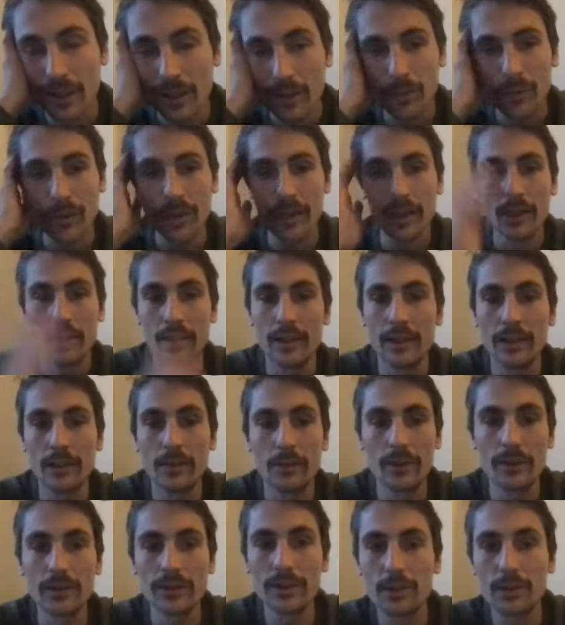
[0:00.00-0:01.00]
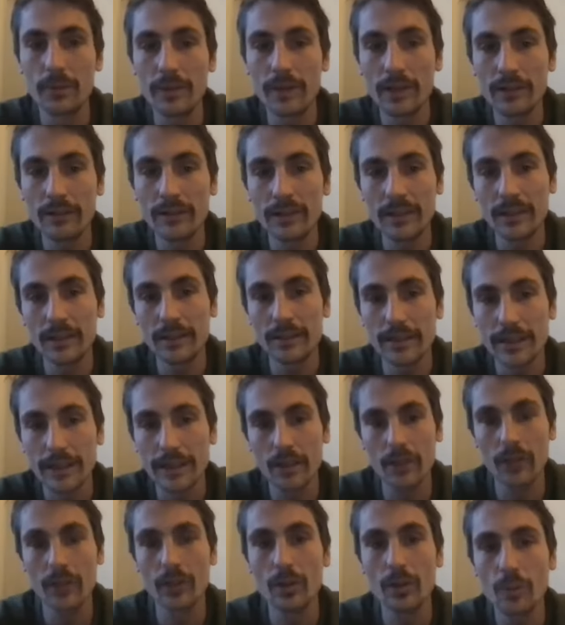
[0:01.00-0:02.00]
Well, it was 12 years
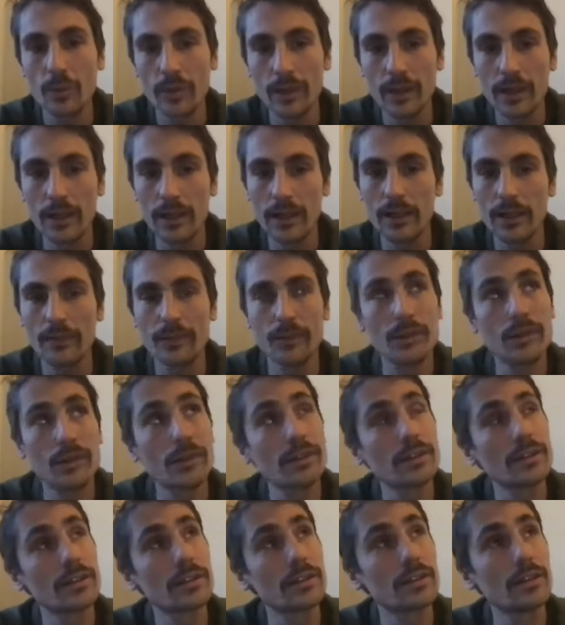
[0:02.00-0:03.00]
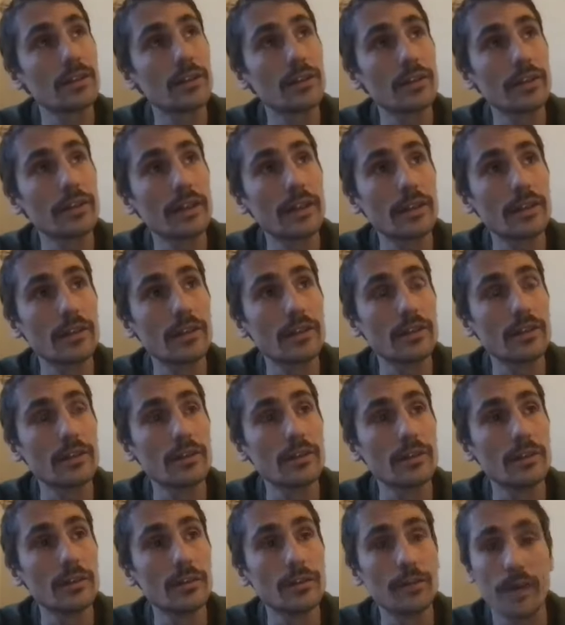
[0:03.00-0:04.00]
ago when I was going
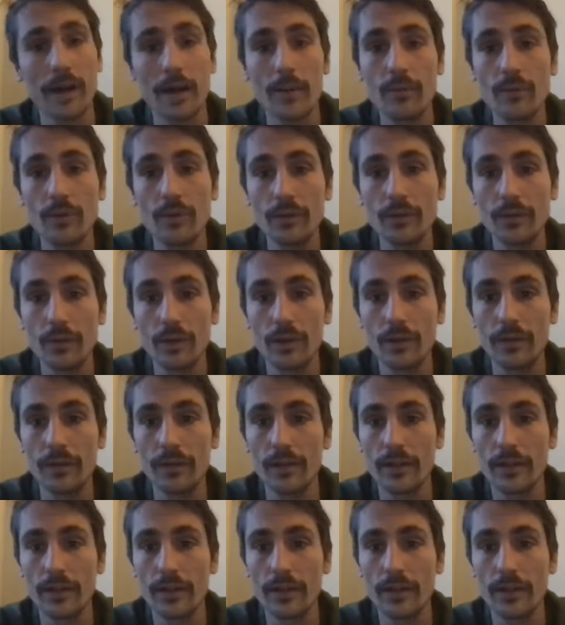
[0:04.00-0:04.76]
to FAMU for